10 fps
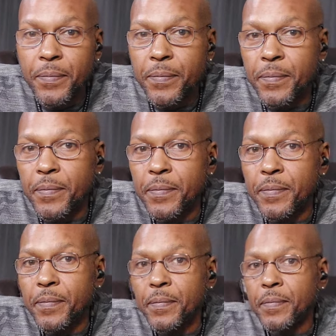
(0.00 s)

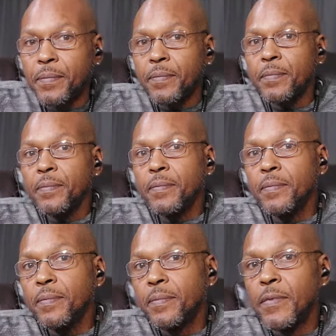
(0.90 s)
[no speech]